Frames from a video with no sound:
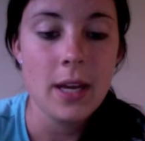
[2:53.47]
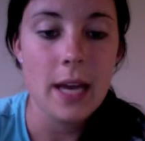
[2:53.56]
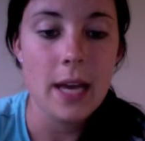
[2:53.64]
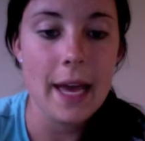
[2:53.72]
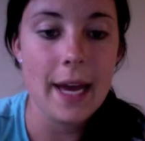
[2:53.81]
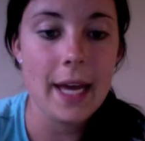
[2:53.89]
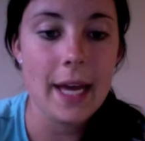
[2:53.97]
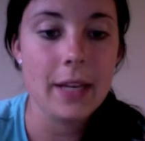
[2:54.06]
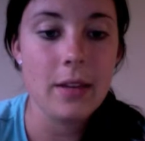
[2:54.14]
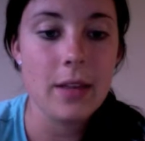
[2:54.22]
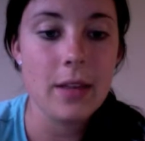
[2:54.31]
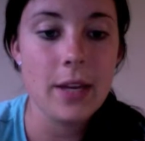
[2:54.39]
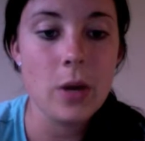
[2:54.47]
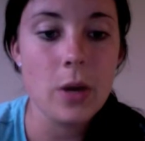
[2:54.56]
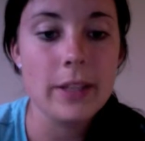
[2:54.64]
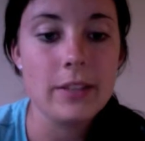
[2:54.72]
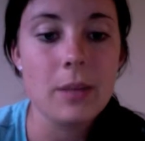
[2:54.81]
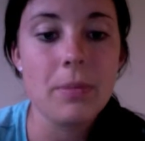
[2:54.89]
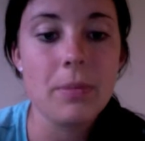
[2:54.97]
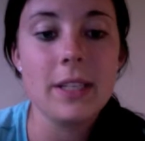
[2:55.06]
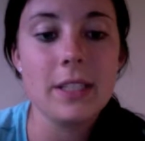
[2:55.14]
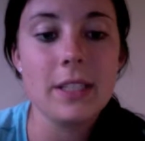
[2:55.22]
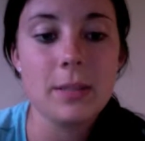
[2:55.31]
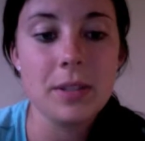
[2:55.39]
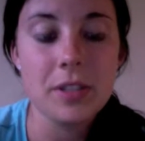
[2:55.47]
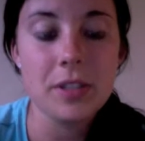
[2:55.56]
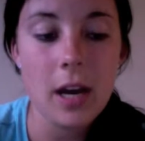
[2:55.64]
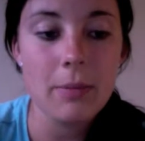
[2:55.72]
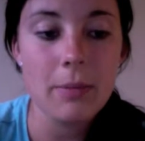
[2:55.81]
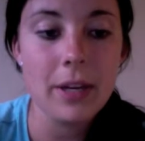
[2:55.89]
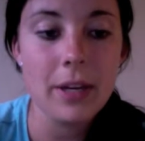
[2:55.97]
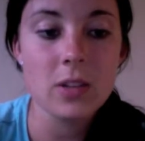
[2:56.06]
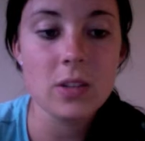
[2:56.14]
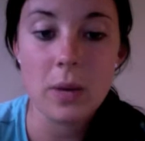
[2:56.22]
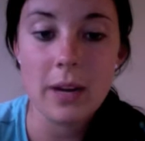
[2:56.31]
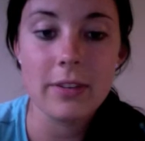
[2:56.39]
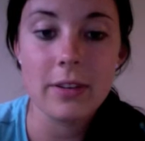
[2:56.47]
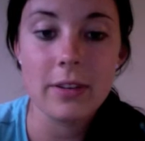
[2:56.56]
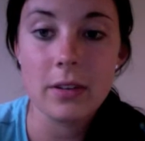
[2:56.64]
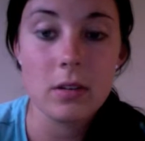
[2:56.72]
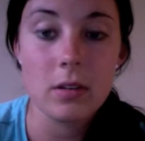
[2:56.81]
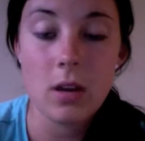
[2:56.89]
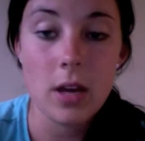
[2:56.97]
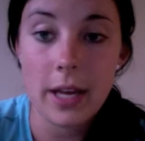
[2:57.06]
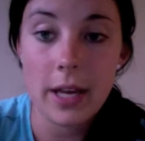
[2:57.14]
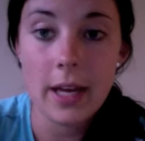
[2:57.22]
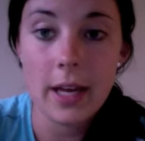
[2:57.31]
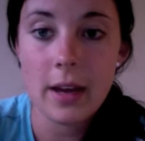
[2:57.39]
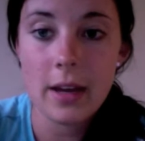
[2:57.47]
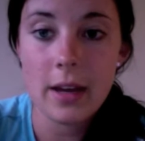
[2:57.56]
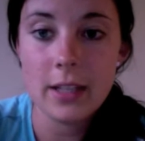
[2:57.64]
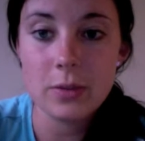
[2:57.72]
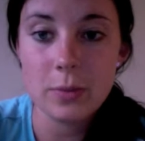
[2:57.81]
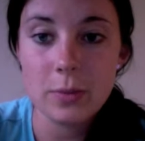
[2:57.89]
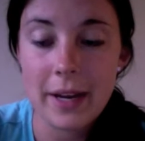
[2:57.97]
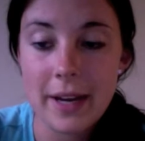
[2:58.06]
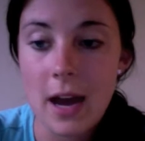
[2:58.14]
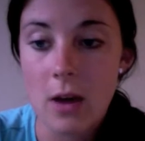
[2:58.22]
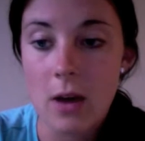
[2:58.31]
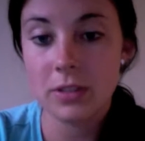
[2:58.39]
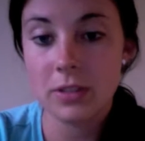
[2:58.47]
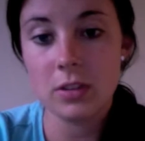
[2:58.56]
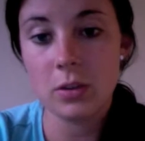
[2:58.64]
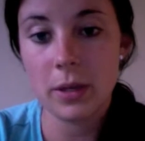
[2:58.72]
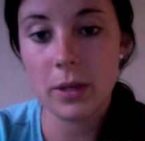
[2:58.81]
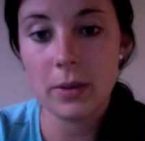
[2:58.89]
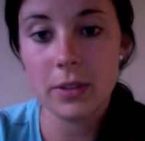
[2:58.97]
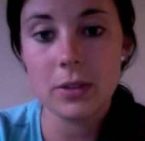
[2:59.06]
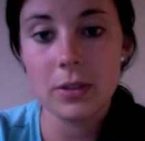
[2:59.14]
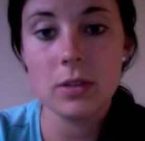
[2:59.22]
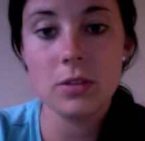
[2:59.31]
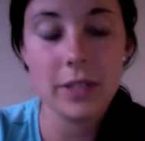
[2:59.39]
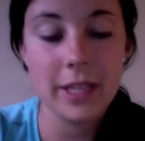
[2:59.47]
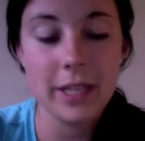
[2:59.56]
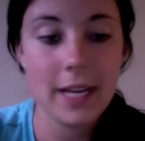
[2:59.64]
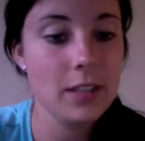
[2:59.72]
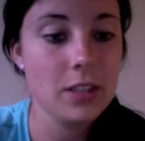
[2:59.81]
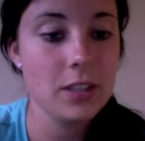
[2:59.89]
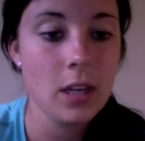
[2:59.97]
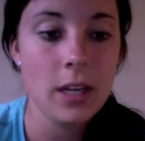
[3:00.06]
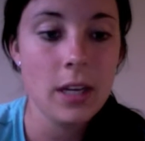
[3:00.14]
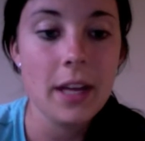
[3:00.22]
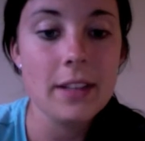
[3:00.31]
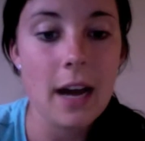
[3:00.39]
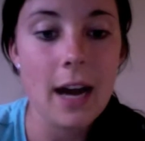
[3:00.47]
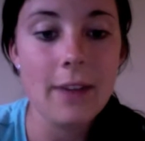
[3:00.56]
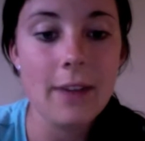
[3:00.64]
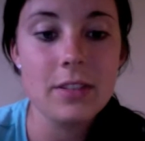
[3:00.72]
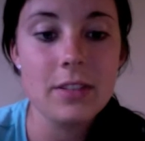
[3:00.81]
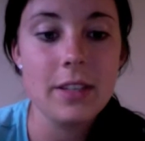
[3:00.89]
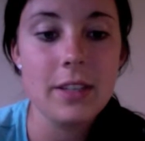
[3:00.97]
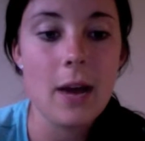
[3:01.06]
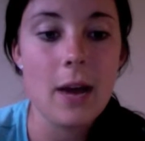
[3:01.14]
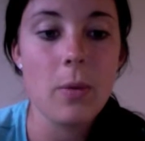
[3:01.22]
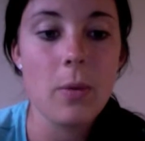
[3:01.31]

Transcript: and they know that something needs to be done because whatever is right now, which is a 21-year-old drinking age, is obviously not